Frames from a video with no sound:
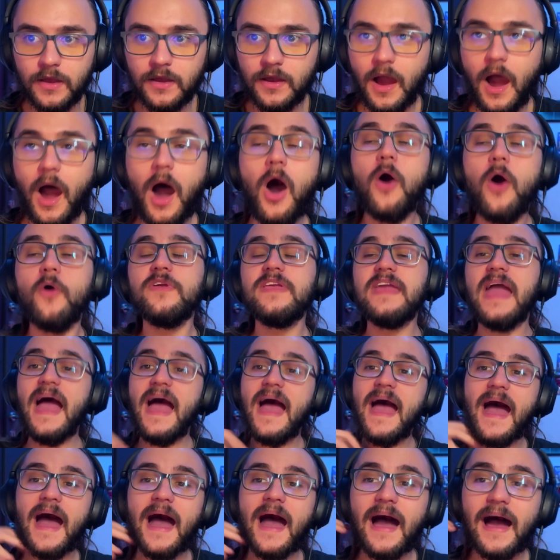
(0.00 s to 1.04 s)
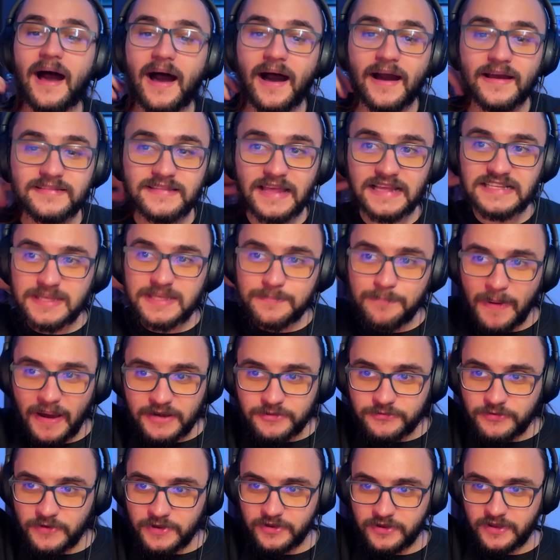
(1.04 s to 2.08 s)
Oh yeah, that's the
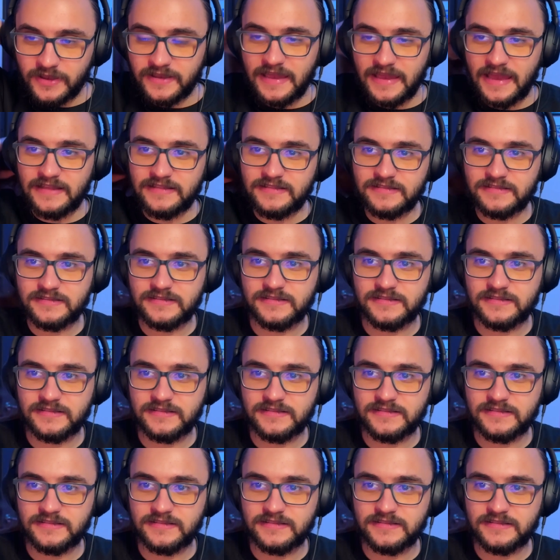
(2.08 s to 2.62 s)
part where you can get